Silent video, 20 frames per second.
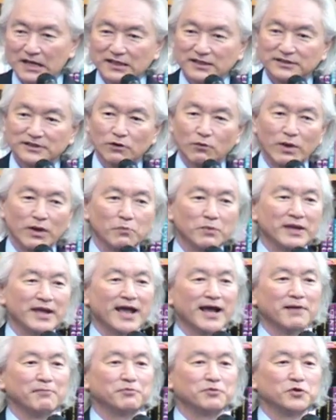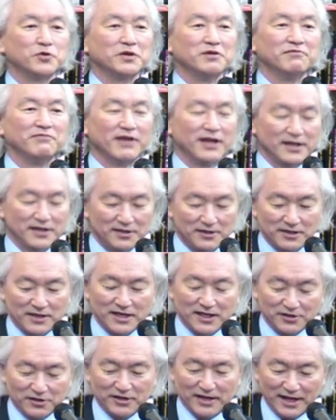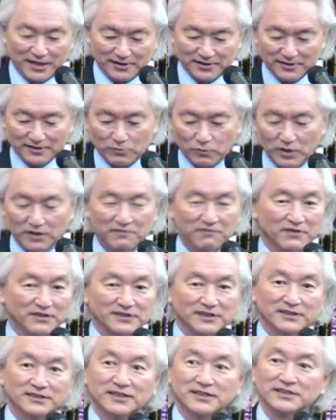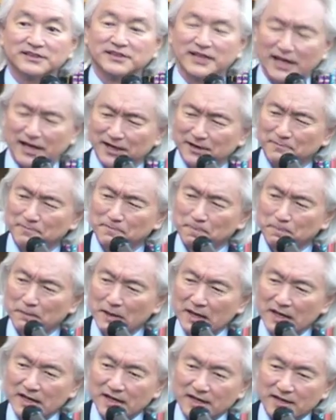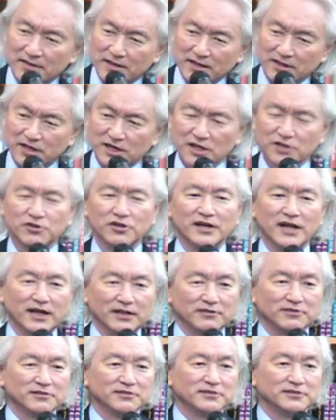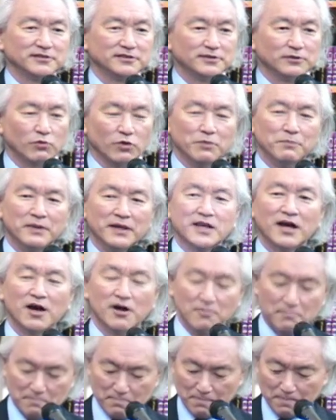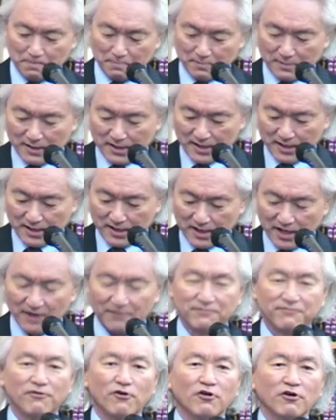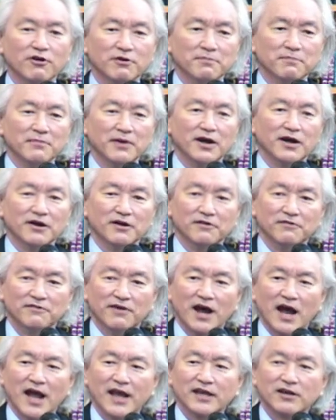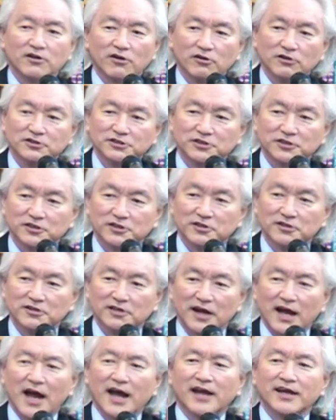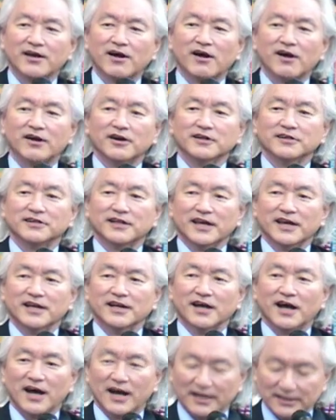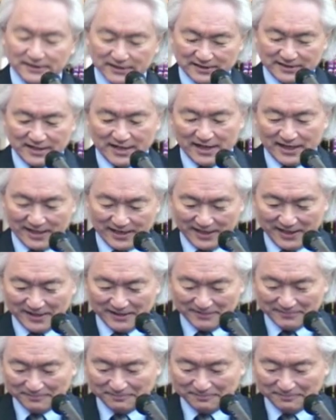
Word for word: So when we helped to invent the Internet, one physicist said that the Internet would become a forum of high culture, high art, and high society.